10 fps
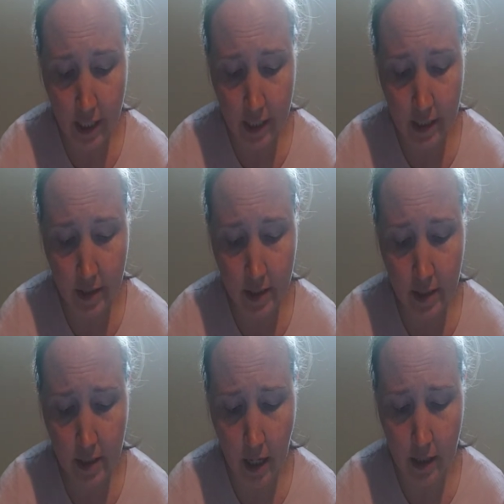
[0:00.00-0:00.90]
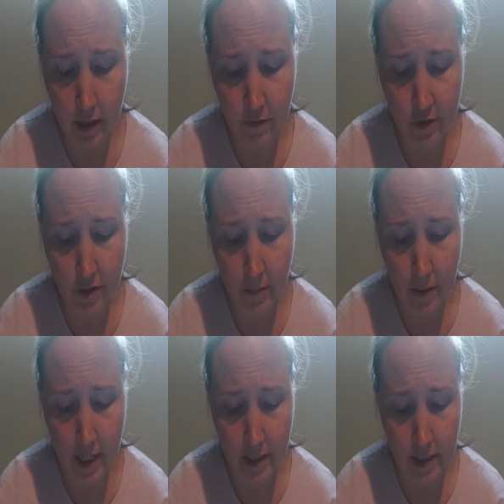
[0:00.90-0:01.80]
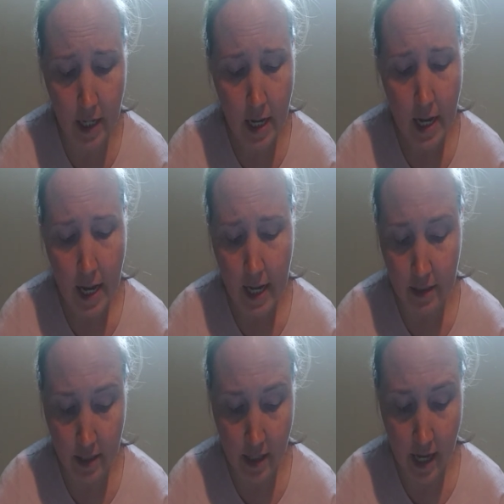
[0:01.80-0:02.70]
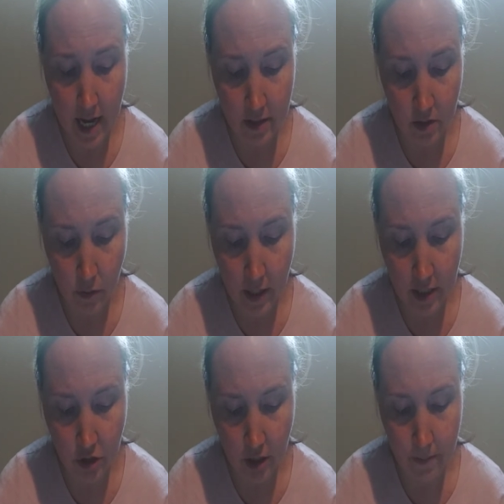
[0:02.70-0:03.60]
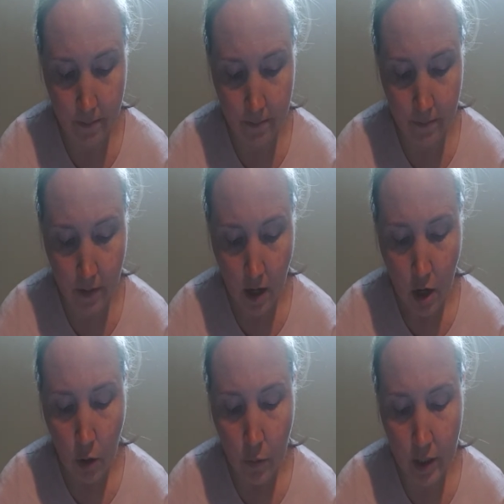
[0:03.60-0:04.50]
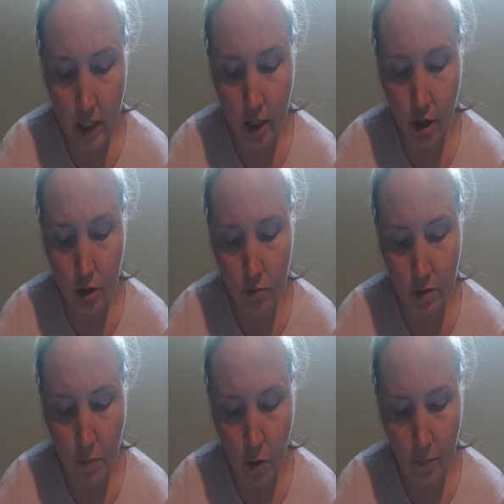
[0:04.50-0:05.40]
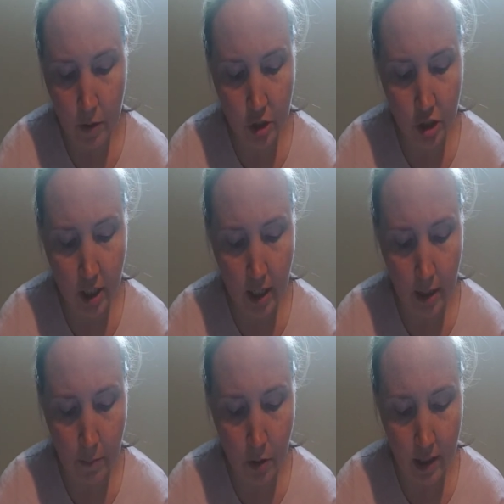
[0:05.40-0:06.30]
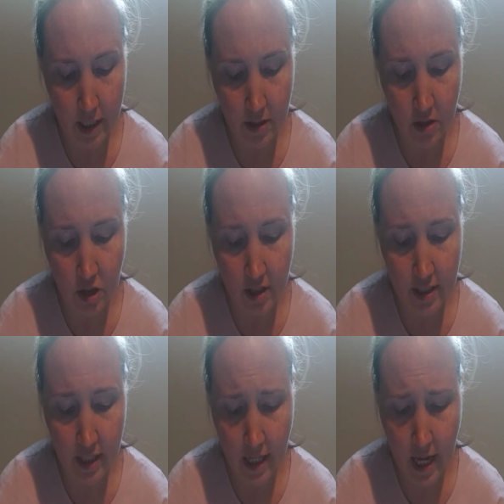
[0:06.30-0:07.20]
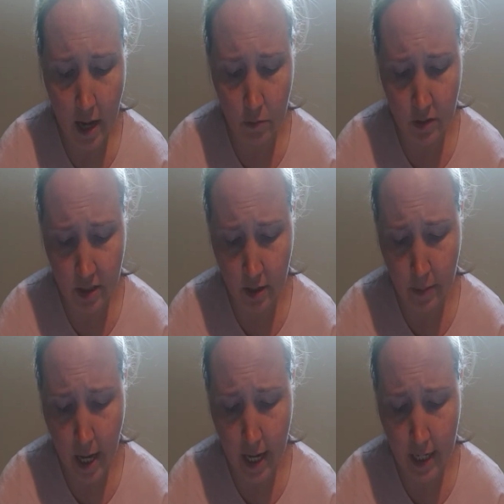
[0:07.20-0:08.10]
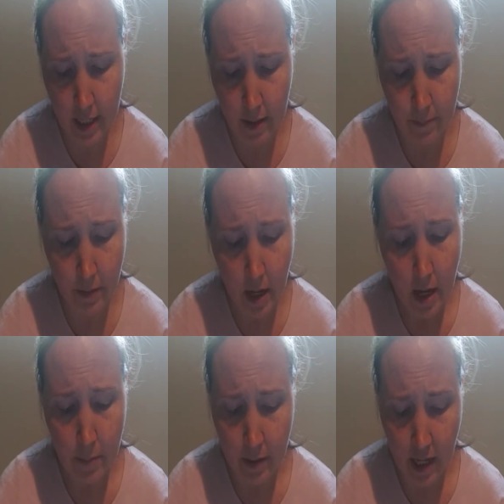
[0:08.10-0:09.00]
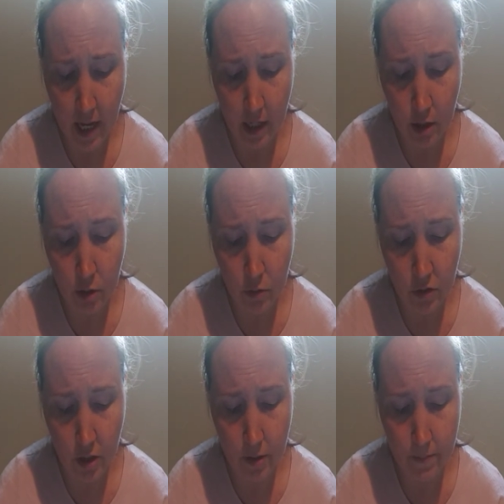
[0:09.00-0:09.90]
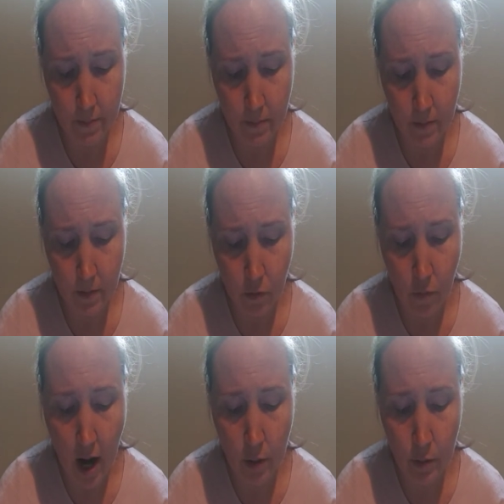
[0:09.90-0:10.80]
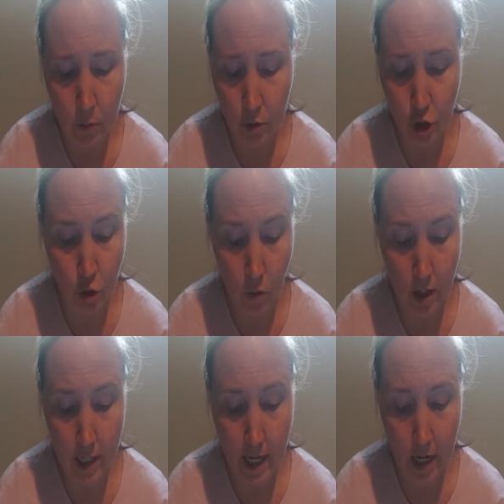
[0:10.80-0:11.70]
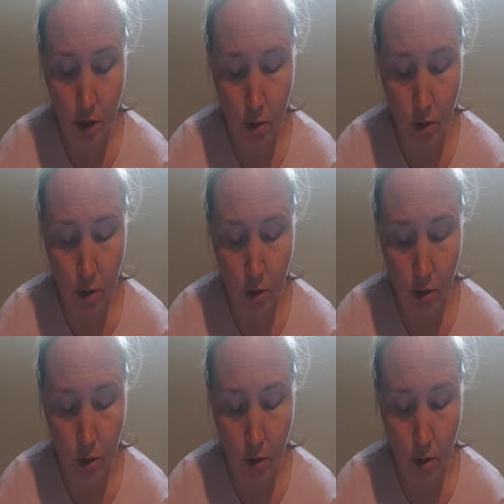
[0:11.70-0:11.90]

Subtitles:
What he heard was more pushing and pulling, suggesting the cat was still behind him, but getting closer. Ragweed was sure he had no choice. To stay meant certain death. He had to bolt.